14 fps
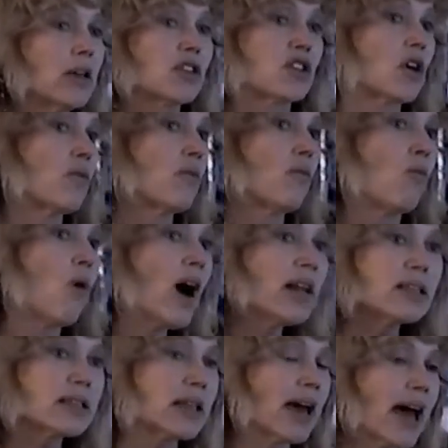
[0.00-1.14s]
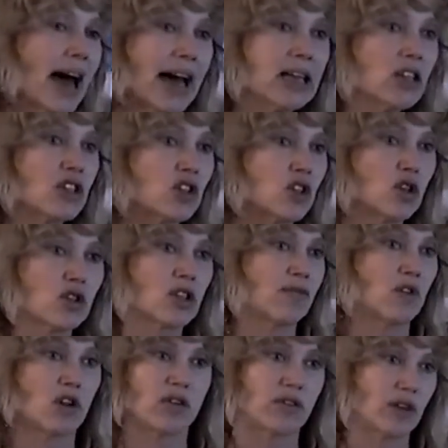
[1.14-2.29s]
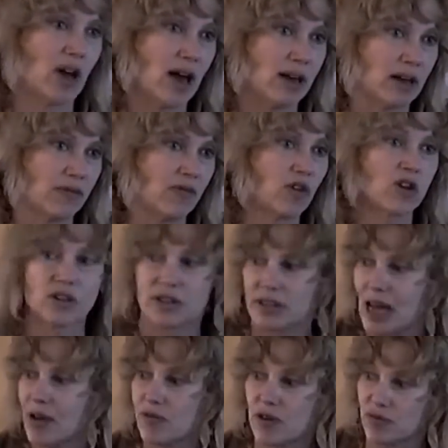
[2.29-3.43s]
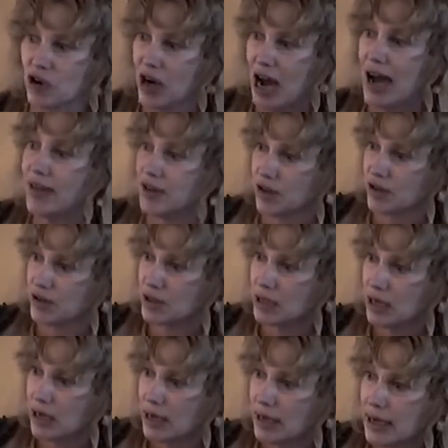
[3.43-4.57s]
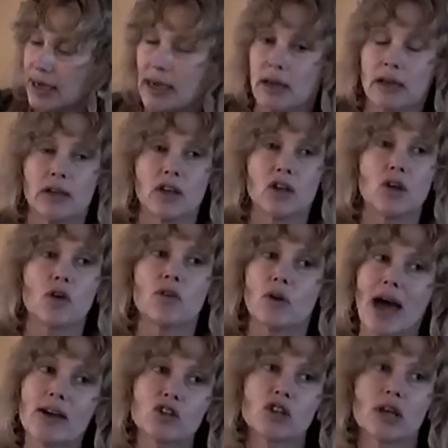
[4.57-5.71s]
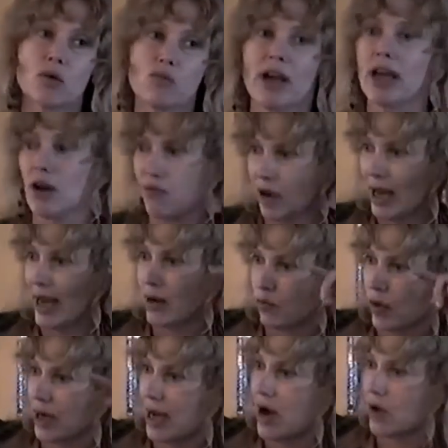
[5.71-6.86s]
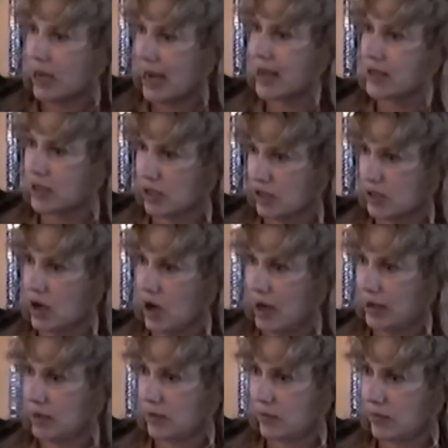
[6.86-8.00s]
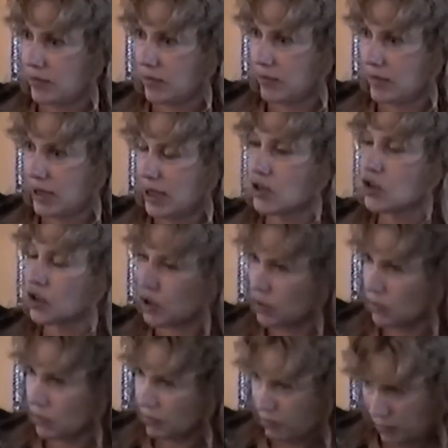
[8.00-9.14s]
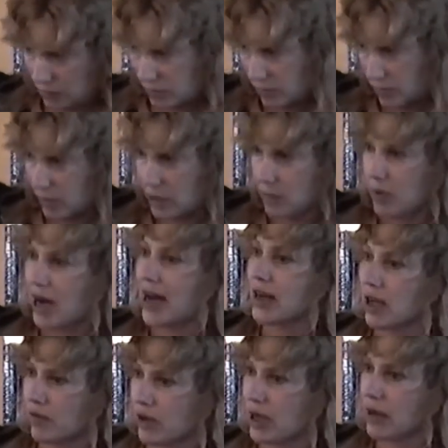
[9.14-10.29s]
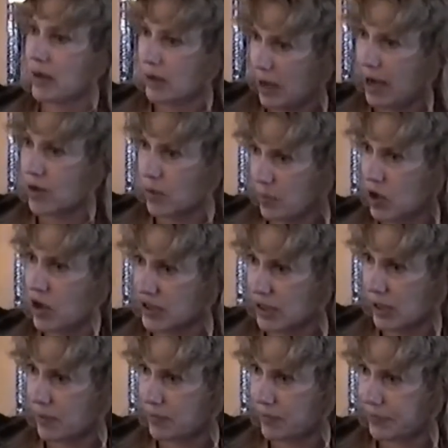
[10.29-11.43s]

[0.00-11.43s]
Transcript: So what is the highest use of your thought for yourself and for others? You know, actually a ray of light went out as your thought into the body of the other person.